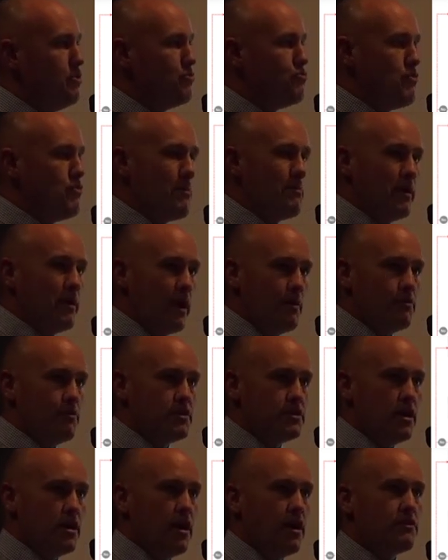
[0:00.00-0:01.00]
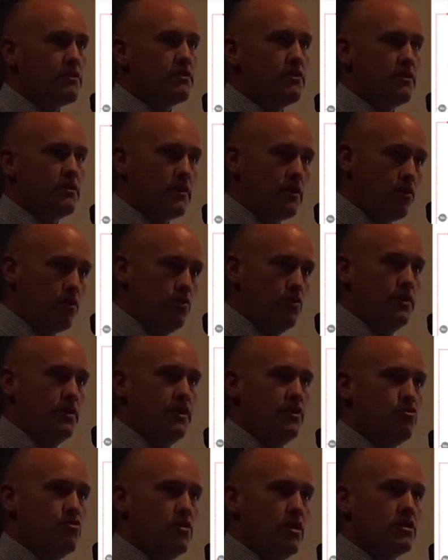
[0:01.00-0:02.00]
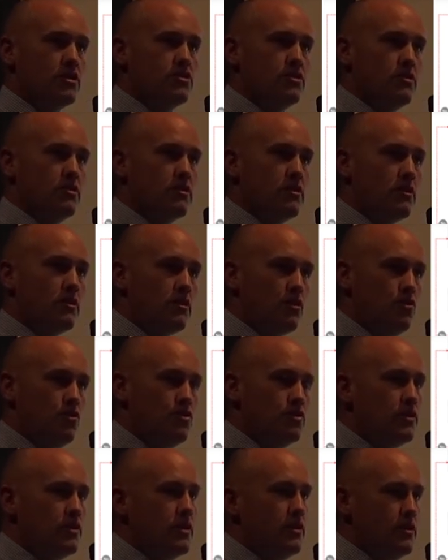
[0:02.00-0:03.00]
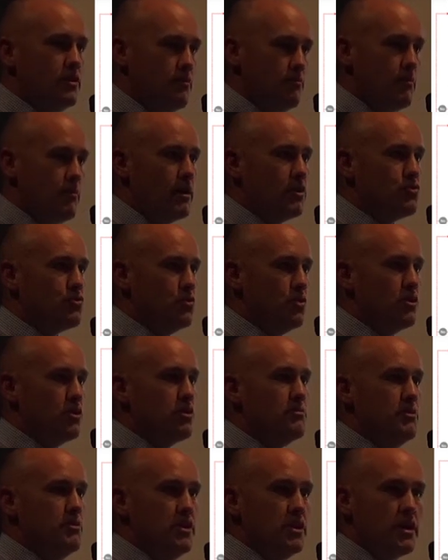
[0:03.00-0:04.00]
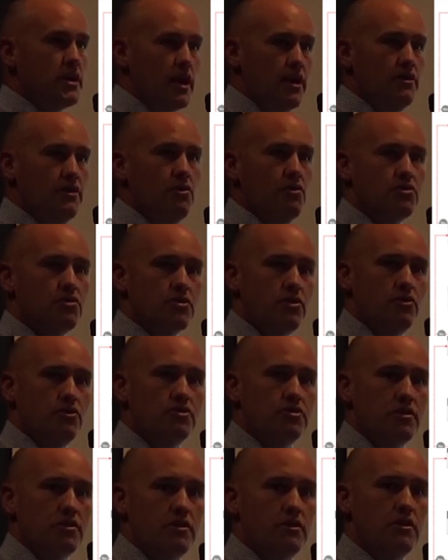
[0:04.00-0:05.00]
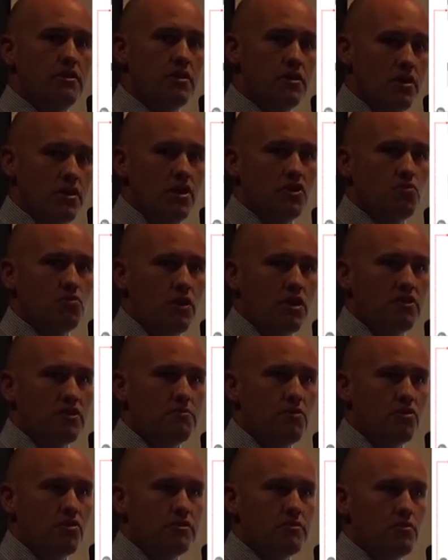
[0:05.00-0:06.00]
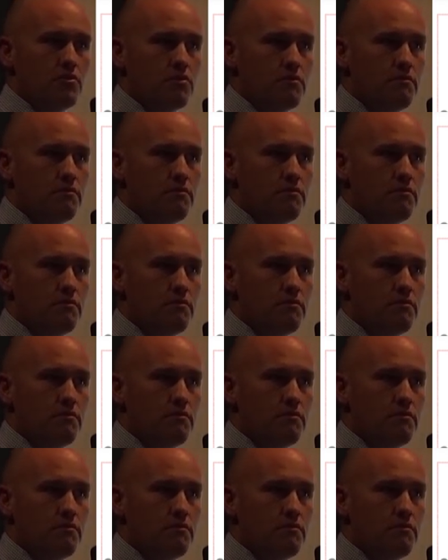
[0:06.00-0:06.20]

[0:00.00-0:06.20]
wrapping up the task. It includes the introduction, conclusion, and you make sure you communicated your solution as well as possible.